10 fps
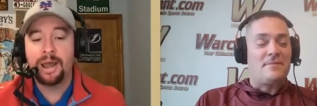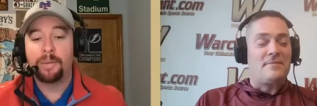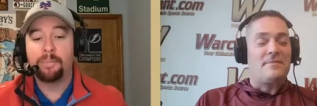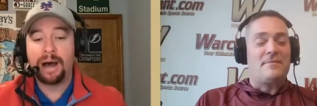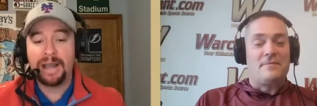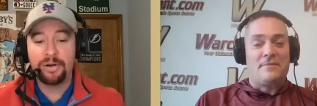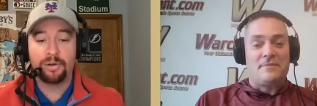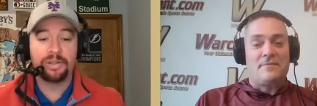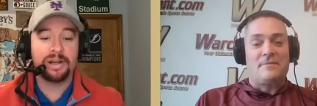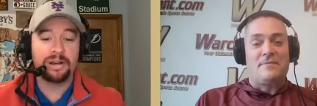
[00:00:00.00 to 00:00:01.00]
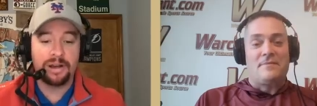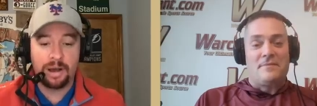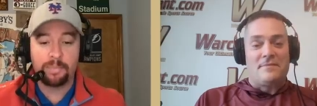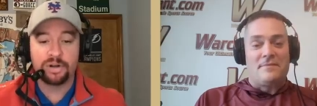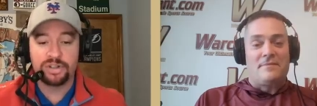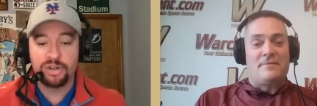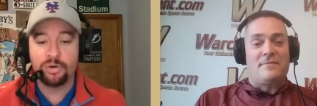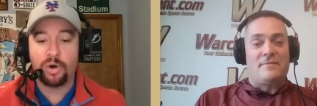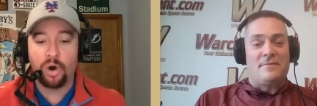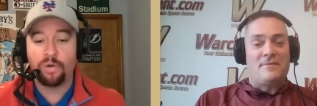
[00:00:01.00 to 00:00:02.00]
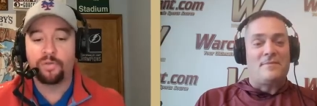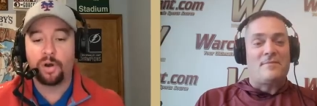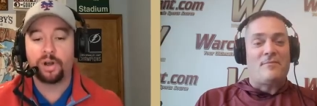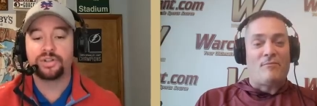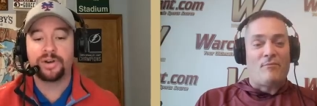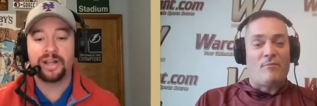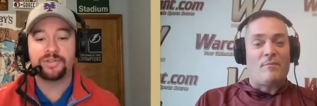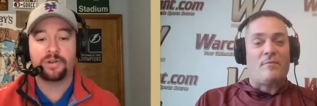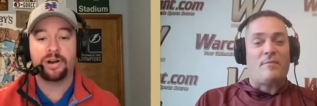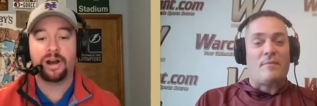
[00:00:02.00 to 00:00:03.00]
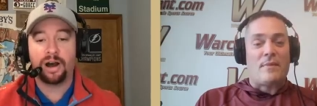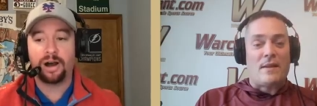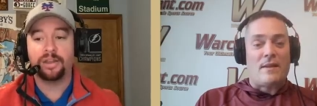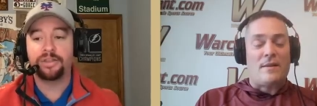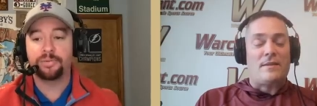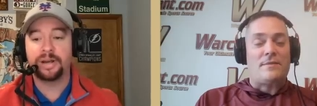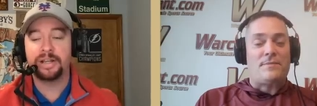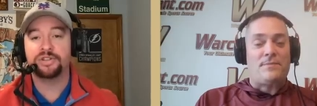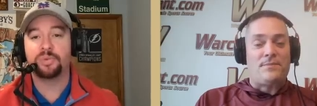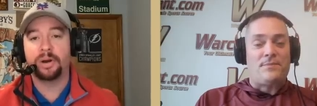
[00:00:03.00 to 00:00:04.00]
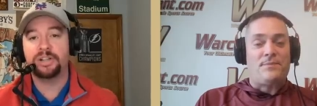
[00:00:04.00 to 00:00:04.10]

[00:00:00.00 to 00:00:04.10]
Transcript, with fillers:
Speaker 1: Michael, the number two overall transfer in On three's twenty